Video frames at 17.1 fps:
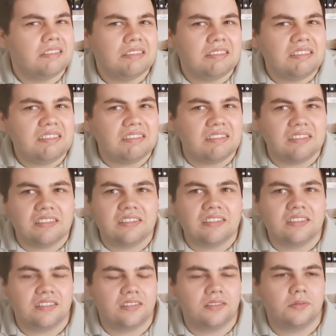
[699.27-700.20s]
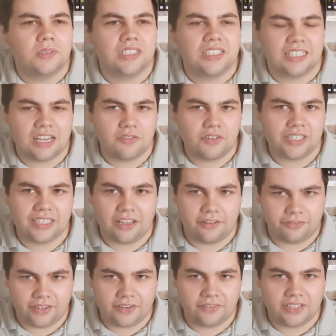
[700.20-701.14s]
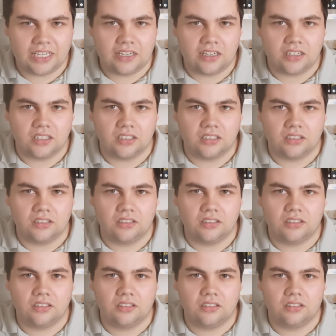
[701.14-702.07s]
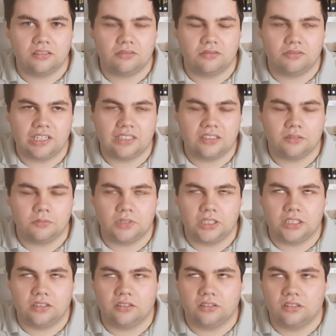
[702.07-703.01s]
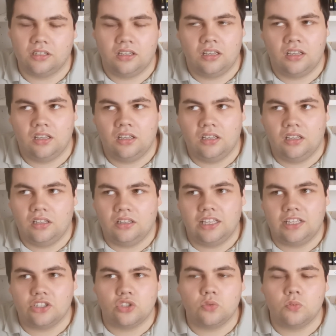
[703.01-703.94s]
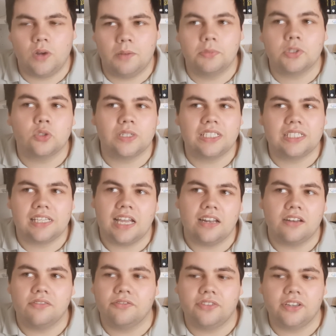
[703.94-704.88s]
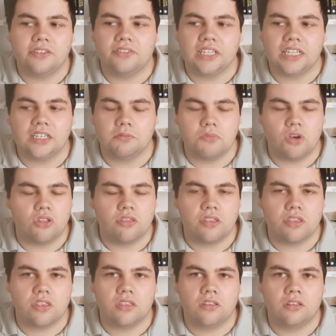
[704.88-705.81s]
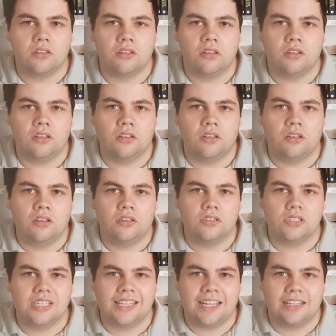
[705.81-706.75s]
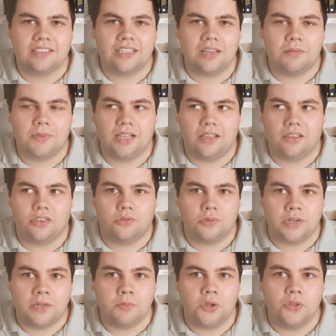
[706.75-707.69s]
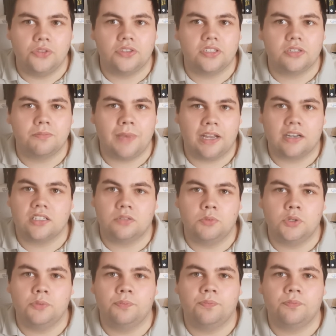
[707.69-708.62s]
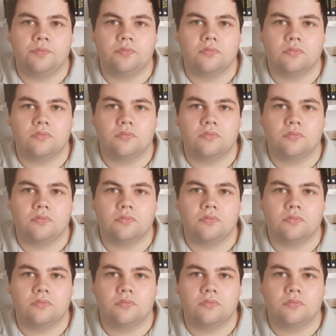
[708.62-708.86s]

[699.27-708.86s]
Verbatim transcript: oh, because I read like 15 randomly, like somewhere between 10 and 15 a month. So that'd take me like three months maximum